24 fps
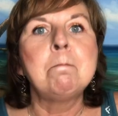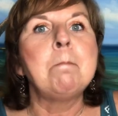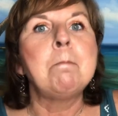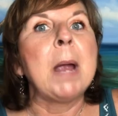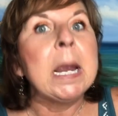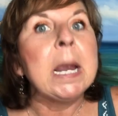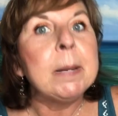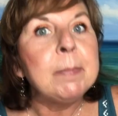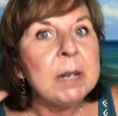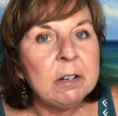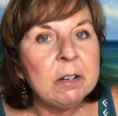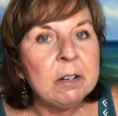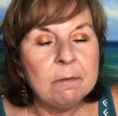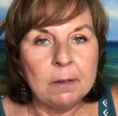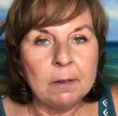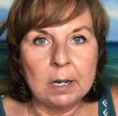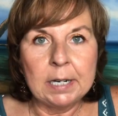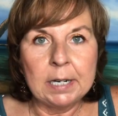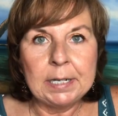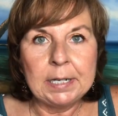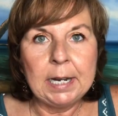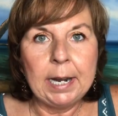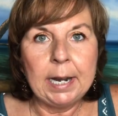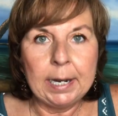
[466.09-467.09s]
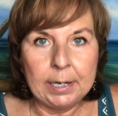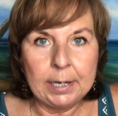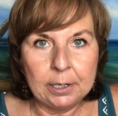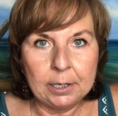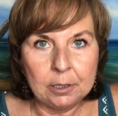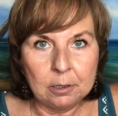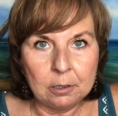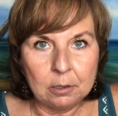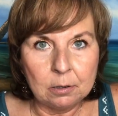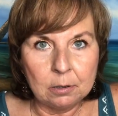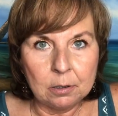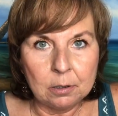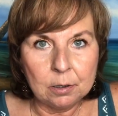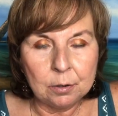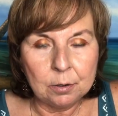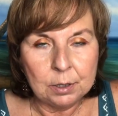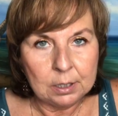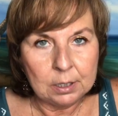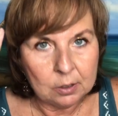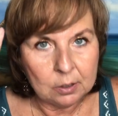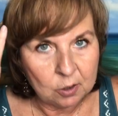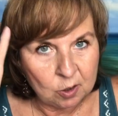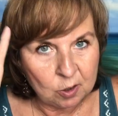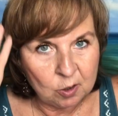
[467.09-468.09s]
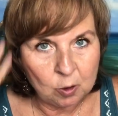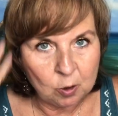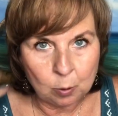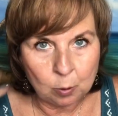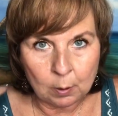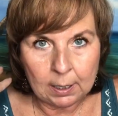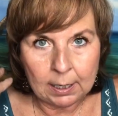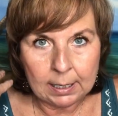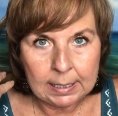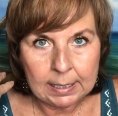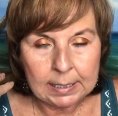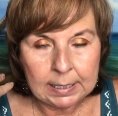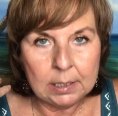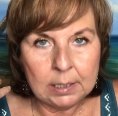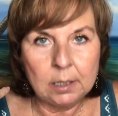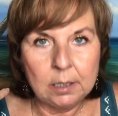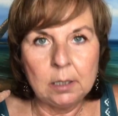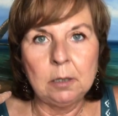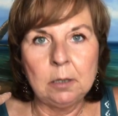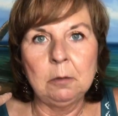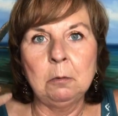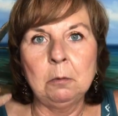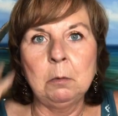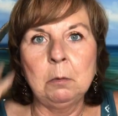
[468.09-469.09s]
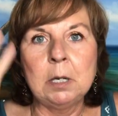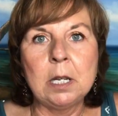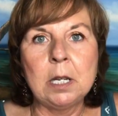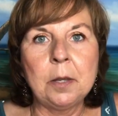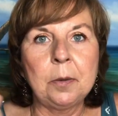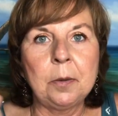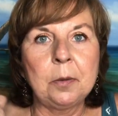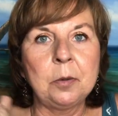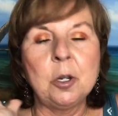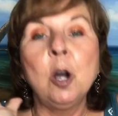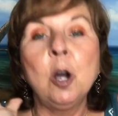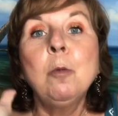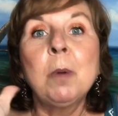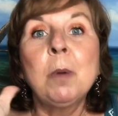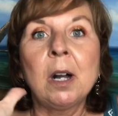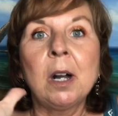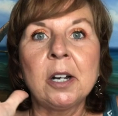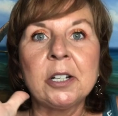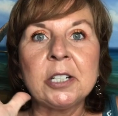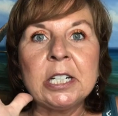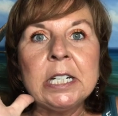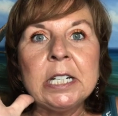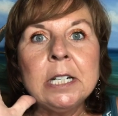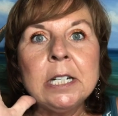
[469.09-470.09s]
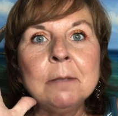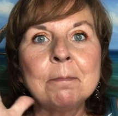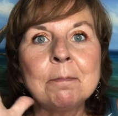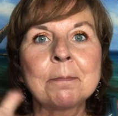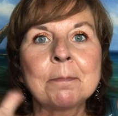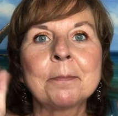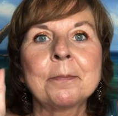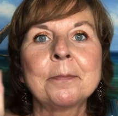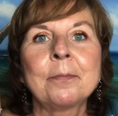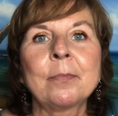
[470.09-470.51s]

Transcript: baby fine hair that's straight with no body.